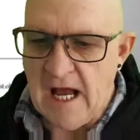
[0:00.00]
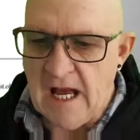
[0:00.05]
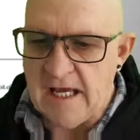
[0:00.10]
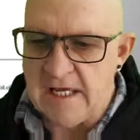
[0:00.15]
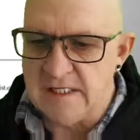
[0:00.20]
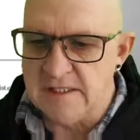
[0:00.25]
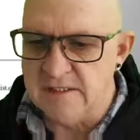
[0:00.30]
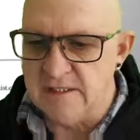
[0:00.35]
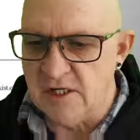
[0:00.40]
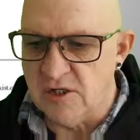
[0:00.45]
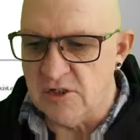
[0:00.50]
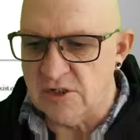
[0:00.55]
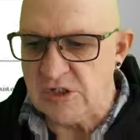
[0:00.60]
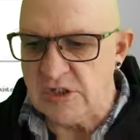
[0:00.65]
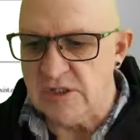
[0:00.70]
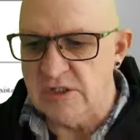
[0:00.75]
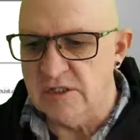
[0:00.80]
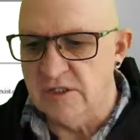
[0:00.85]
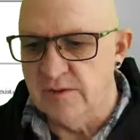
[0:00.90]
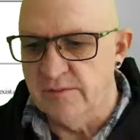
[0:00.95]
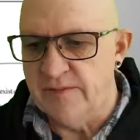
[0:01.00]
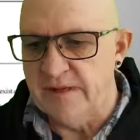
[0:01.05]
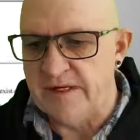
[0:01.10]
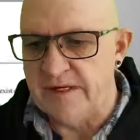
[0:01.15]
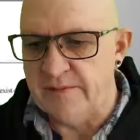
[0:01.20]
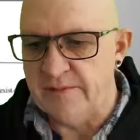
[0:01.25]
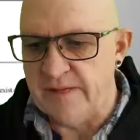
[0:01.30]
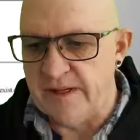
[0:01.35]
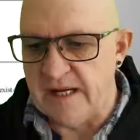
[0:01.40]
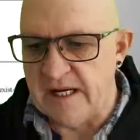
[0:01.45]
It tells you a little bit
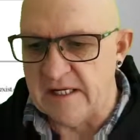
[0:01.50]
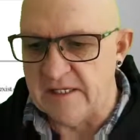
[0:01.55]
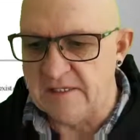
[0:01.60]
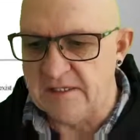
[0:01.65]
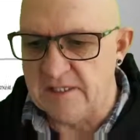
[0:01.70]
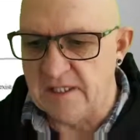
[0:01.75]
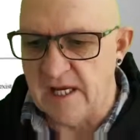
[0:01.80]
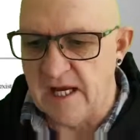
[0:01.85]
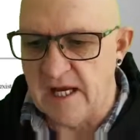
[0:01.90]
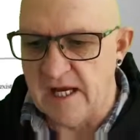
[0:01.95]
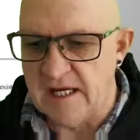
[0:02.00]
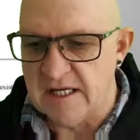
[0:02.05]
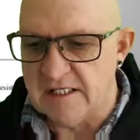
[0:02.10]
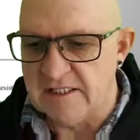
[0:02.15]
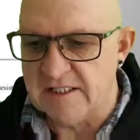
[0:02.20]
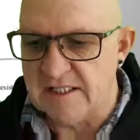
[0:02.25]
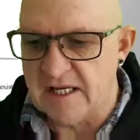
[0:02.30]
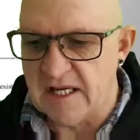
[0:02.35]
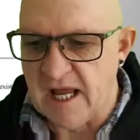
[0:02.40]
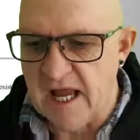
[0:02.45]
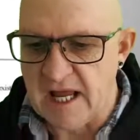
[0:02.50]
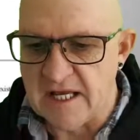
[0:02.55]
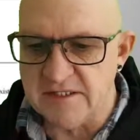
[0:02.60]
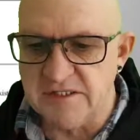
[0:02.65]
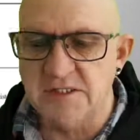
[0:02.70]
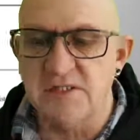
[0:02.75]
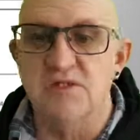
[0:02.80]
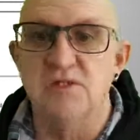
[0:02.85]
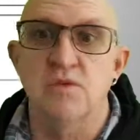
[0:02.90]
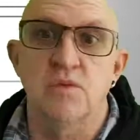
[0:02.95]
about its
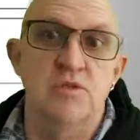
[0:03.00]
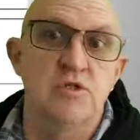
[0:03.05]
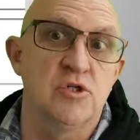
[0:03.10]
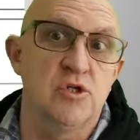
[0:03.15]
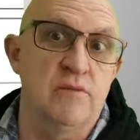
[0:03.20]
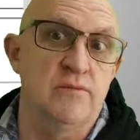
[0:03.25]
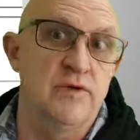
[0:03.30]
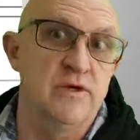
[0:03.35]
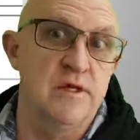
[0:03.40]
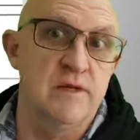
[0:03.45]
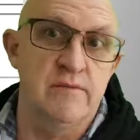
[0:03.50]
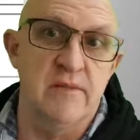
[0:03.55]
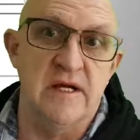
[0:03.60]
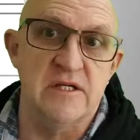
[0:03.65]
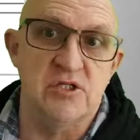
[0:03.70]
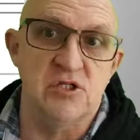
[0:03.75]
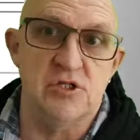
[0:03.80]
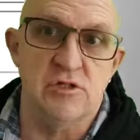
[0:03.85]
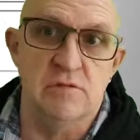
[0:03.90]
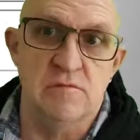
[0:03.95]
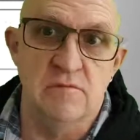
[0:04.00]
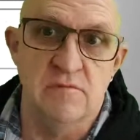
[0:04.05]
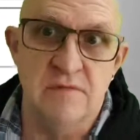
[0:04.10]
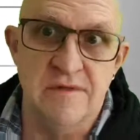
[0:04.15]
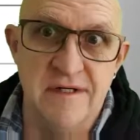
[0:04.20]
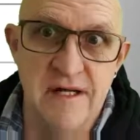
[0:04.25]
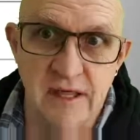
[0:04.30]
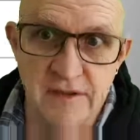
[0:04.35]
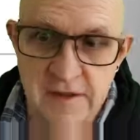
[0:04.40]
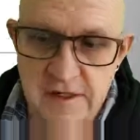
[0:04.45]
hazards, which are pretty much
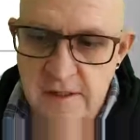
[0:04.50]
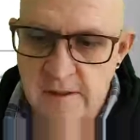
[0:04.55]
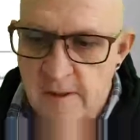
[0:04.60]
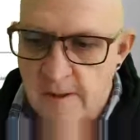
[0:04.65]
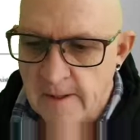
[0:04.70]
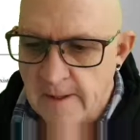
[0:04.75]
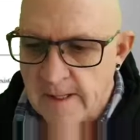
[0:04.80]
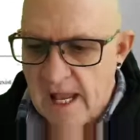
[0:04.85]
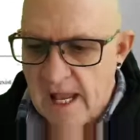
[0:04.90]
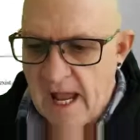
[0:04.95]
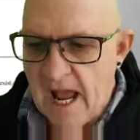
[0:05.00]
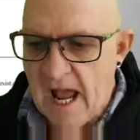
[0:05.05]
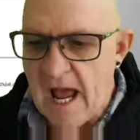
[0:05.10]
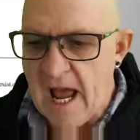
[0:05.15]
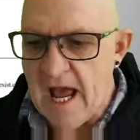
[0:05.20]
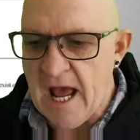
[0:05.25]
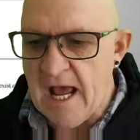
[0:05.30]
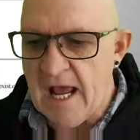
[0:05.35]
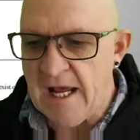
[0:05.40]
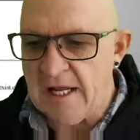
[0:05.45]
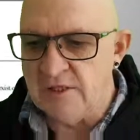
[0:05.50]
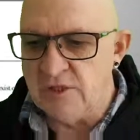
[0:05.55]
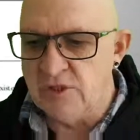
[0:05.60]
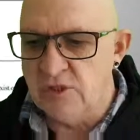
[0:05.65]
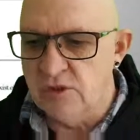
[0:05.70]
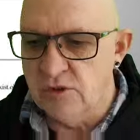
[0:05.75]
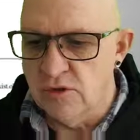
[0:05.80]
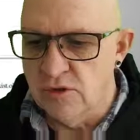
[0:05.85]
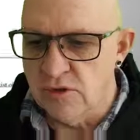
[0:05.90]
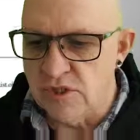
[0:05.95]
nothing. And
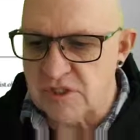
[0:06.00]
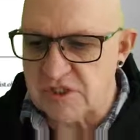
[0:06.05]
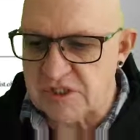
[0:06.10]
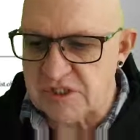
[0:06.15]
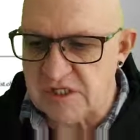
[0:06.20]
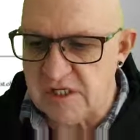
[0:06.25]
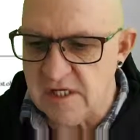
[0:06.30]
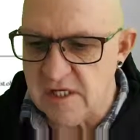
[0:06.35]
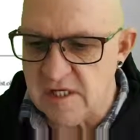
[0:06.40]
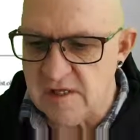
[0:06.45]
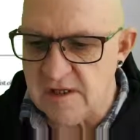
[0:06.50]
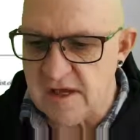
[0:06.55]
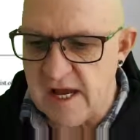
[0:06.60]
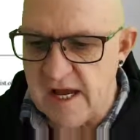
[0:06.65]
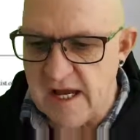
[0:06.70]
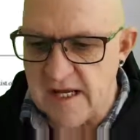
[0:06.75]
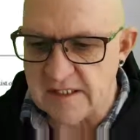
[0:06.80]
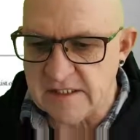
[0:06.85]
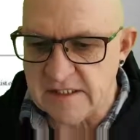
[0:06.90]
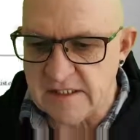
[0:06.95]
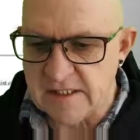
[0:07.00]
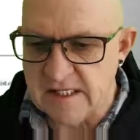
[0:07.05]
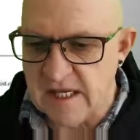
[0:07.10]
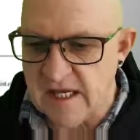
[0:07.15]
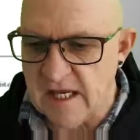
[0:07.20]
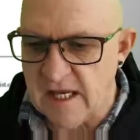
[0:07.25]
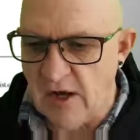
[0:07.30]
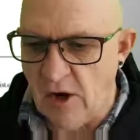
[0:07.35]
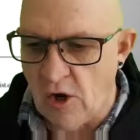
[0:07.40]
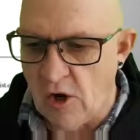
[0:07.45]
you'll see that
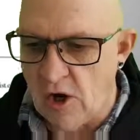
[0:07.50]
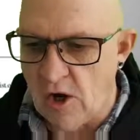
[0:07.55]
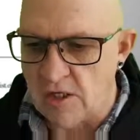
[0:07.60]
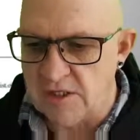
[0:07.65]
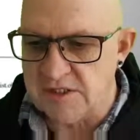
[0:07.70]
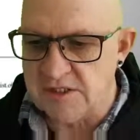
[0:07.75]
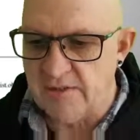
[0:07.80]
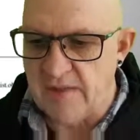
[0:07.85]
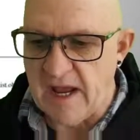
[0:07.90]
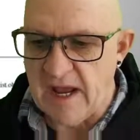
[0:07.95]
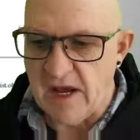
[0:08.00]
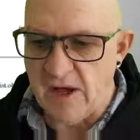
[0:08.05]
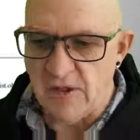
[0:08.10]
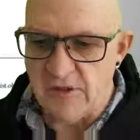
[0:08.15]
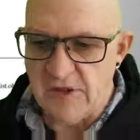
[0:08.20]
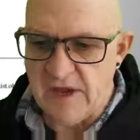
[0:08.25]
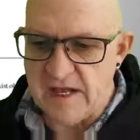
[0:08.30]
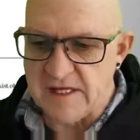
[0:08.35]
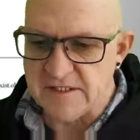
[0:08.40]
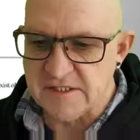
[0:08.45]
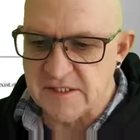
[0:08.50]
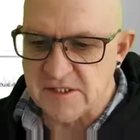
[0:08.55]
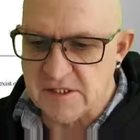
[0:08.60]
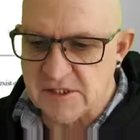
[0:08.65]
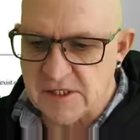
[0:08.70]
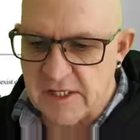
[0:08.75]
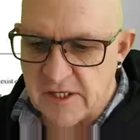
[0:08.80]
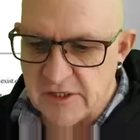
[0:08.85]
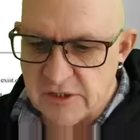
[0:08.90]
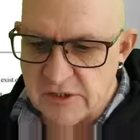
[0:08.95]
there are some health hazards
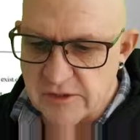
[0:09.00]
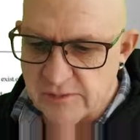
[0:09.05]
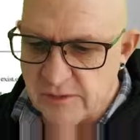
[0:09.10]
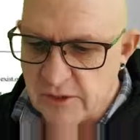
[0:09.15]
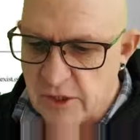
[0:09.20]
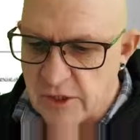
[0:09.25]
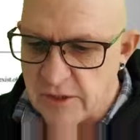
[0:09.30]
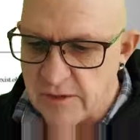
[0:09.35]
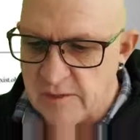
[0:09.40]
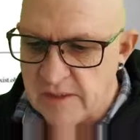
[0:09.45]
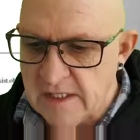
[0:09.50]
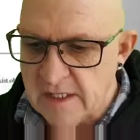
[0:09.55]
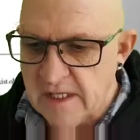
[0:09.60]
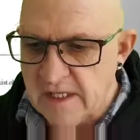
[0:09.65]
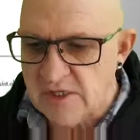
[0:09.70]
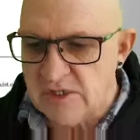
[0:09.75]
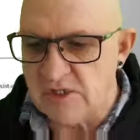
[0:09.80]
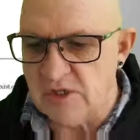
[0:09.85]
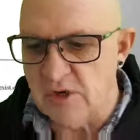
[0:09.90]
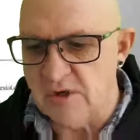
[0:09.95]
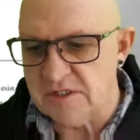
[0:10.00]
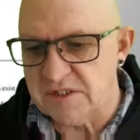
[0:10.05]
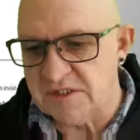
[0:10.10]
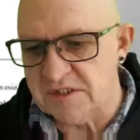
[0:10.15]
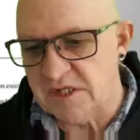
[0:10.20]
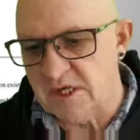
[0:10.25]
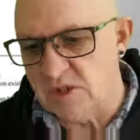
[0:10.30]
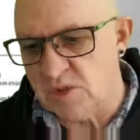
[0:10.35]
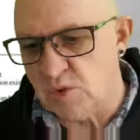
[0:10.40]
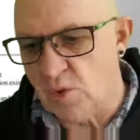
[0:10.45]
down at the bottom. So it
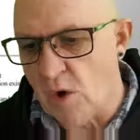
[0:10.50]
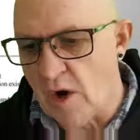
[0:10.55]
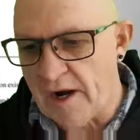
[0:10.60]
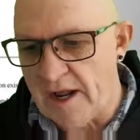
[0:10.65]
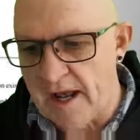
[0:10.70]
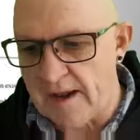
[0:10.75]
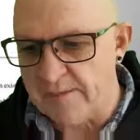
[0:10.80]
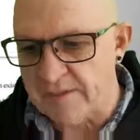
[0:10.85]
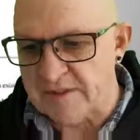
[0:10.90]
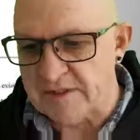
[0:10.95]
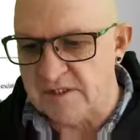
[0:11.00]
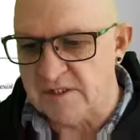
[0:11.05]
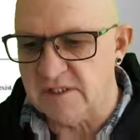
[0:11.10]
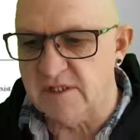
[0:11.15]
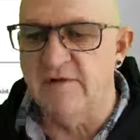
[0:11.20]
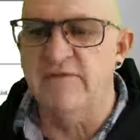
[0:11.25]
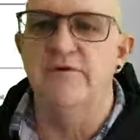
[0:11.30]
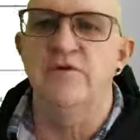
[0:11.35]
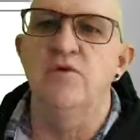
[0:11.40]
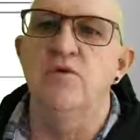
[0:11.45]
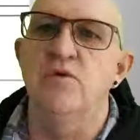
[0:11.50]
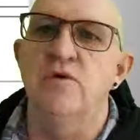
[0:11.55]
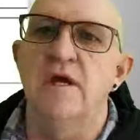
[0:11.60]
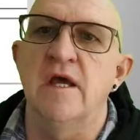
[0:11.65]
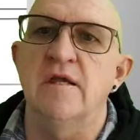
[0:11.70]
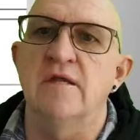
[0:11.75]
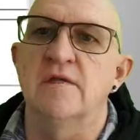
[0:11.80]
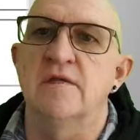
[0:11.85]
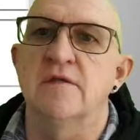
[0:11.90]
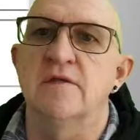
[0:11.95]
says what happens if you
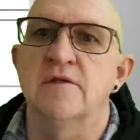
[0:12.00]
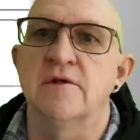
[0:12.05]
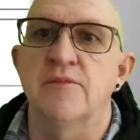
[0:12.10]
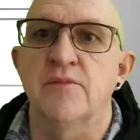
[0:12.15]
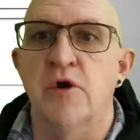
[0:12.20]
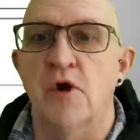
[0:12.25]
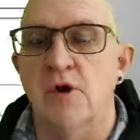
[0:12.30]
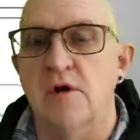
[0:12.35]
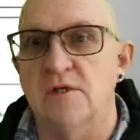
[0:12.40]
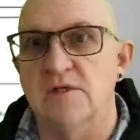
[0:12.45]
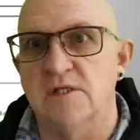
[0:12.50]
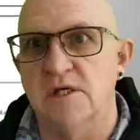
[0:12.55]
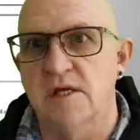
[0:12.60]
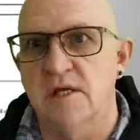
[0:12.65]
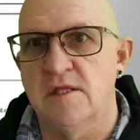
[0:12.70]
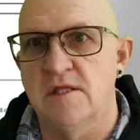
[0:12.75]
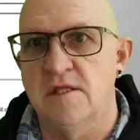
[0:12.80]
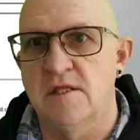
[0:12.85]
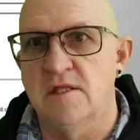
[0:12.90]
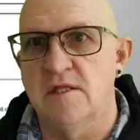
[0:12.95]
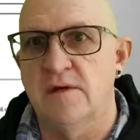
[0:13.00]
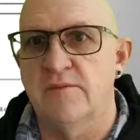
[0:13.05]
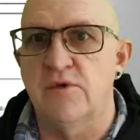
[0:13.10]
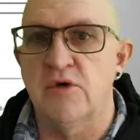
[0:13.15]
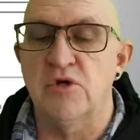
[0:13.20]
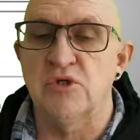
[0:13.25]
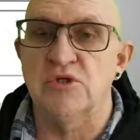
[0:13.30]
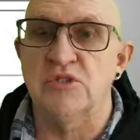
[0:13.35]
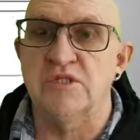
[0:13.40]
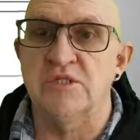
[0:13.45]
get the product in the
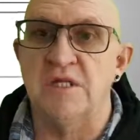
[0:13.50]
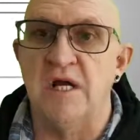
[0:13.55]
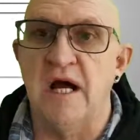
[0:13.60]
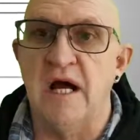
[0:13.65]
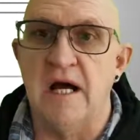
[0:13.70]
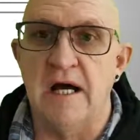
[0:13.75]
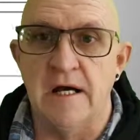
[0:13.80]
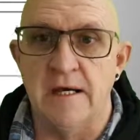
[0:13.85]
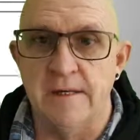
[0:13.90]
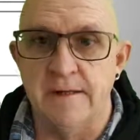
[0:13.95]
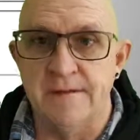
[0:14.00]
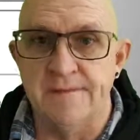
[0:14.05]
person's eye.